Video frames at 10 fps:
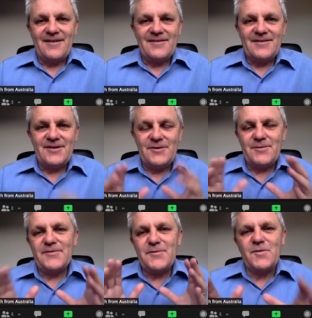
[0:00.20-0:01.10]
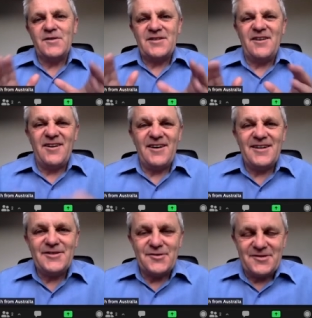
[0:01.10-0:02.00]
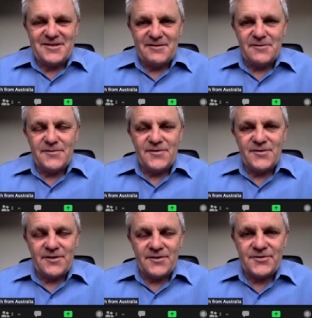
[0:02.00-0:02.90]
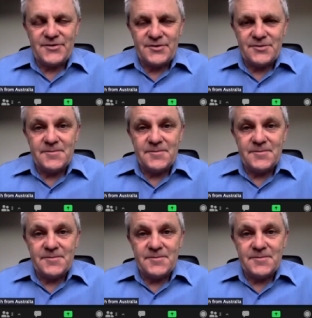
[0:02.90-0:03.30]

Do you ever want to hide yourself on Zoom?